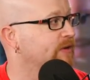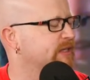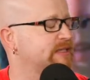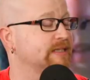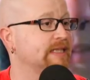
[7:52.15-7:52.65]
That
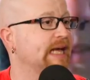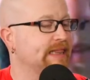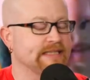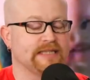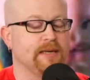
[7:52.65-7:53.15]
is the nitpick. That,
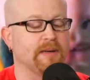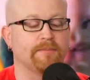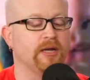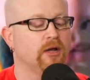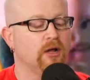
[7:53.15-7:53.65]
that's the nitpick,
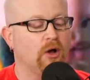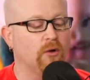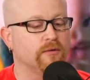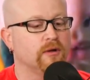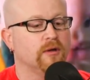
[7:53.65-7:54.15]
but it's o-
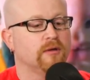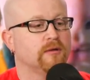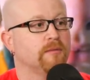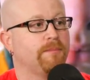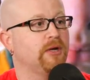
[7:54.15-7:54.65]
the only
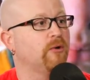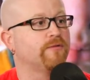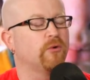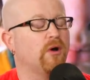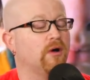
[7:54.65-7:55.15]
thing. But yeah.
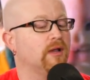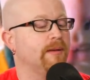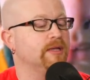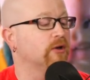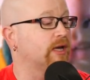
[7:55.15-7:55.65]
overall, I
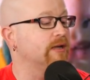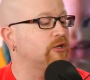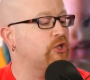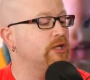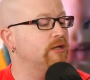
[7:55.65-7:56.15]
mean, look, it,
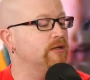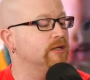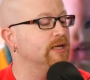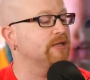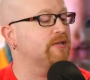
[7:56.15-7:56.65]
she
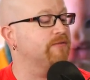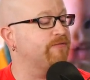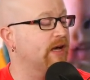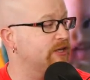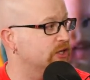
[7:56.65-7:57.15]
needed to
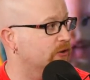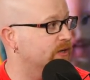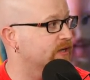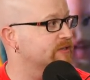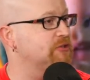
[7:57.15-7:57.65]
find
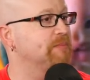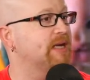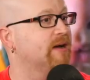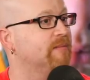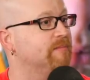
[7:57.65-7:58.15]
Yoda to
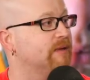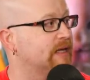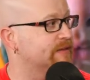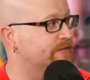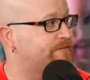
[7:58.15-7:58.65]
become a,
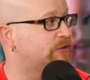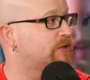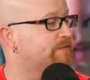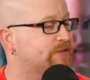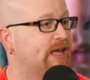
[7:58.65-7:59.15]
yes. the
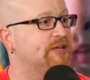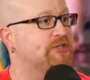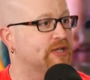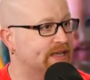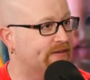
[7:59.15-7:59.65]
full fledged
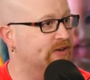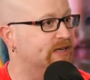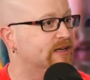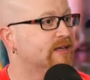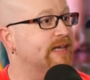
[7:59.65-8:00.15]
yep.
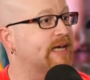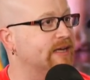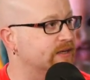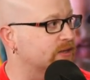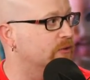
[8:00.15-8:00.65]
eleven that
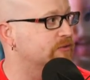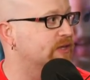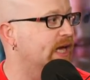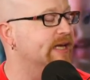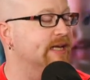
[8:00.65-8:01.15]
can close the
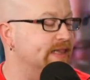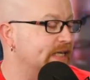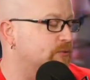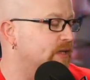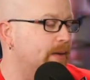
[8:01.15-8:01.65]
gate, and
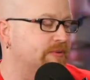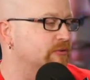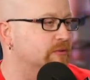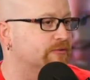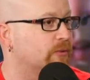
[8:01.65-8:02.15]
that's what the
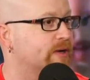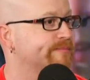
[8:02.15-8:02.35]
episode's for.